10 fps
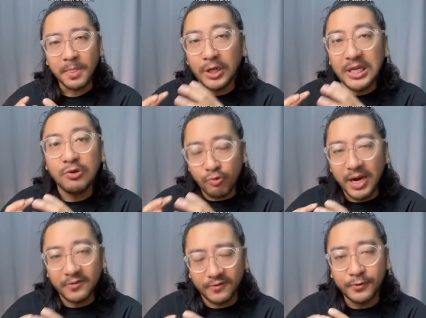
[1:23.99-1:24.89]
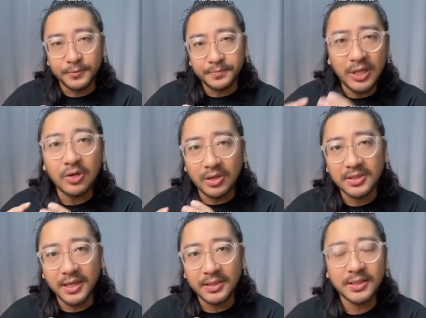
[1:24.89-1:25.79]
fully grateful, fully
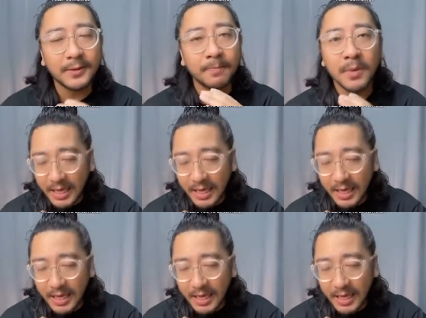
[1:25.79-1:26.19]
contented,